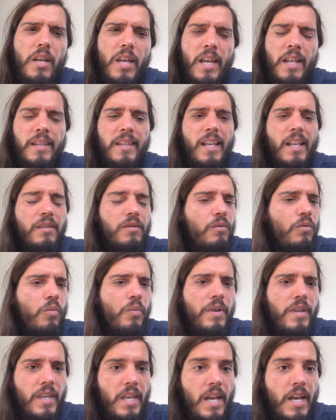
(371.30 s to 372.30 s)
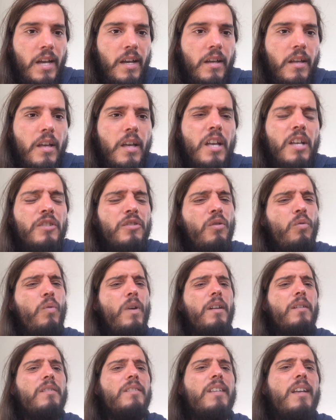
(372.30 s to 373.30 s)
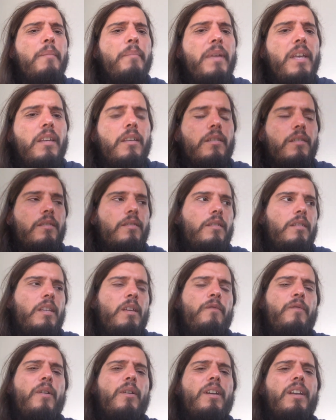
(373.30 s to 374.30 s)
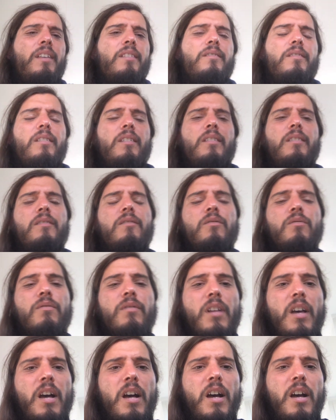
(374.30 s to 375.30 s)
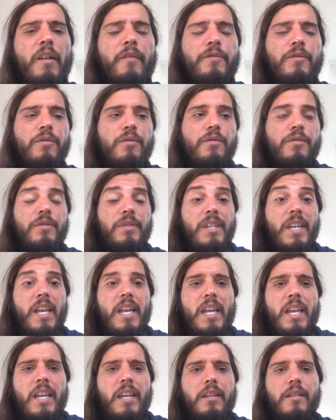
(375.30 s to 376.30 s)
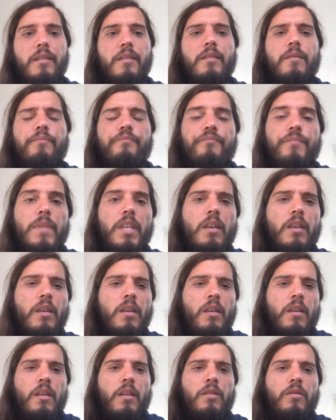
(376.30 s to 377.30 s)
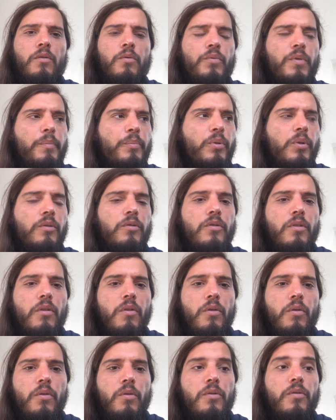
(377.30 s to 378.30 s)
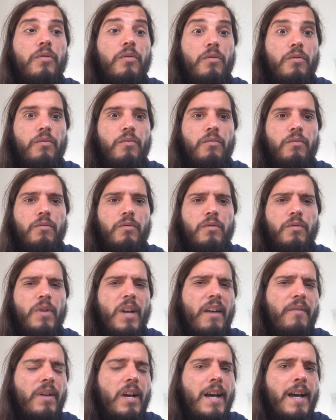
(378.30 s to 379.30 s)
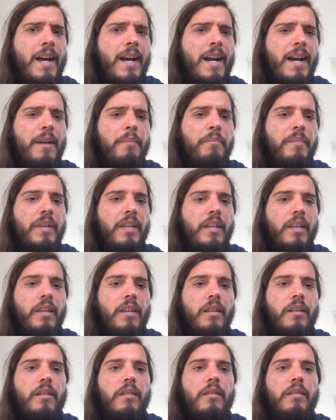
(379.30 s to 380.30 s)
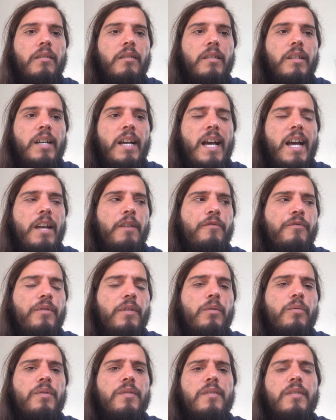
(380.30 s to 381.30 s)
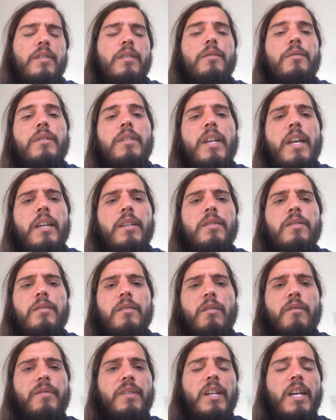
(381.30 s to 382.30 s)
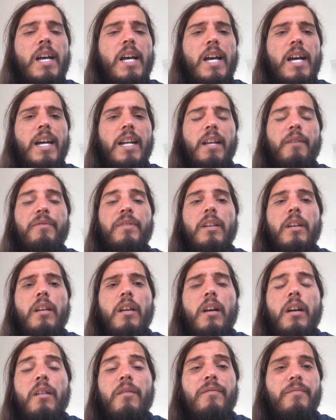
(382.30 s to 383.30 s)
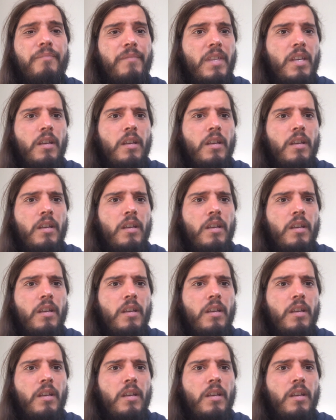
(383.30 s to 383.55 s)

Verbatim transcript: and that's who we are. So what does that make us? If our instinct is to love, to create, to reproduce, to, to have a heartbeat, high frequency creation of the heart, of the love,